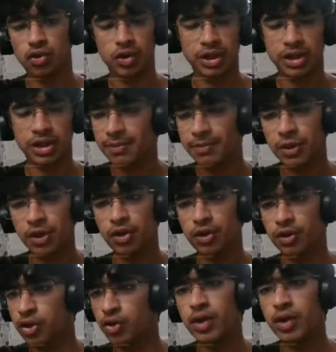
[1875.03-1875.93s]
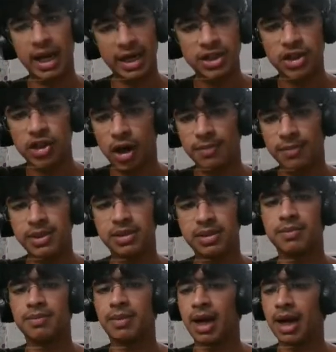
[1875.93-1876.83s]
So it's up to you. You get jobs,
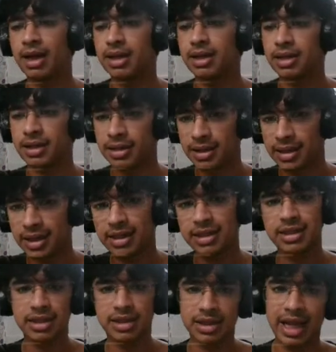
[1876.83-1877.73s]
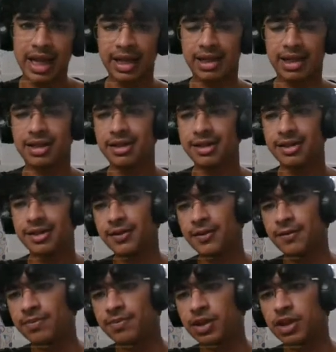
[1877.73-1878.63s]
but it's like,
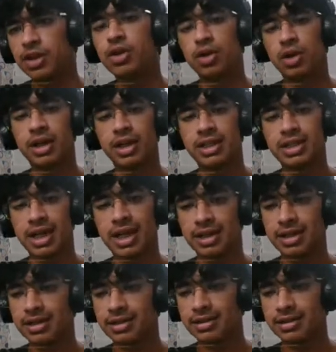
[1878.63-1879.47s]
you don't understand.